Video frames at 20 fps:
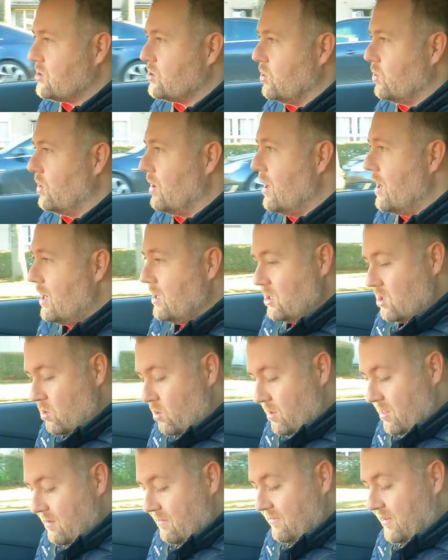So you
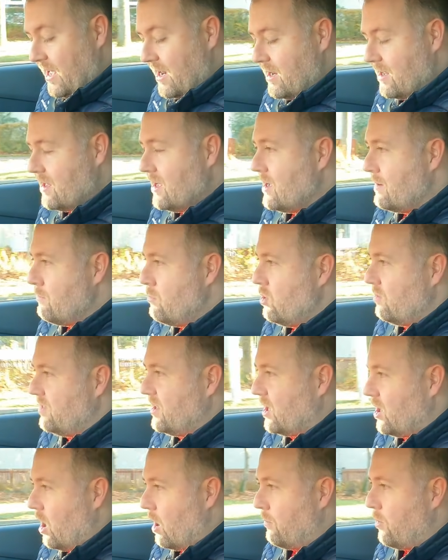know, they've kind of
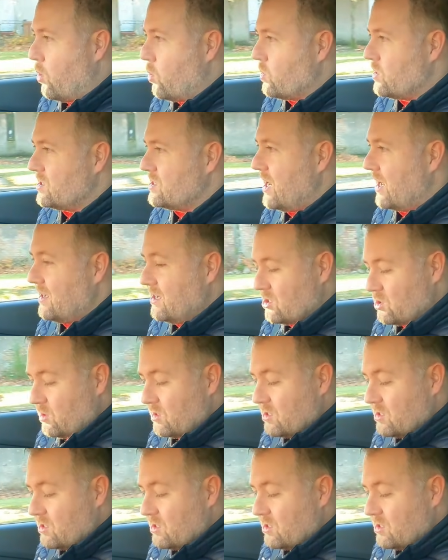moved the cup holders in that here,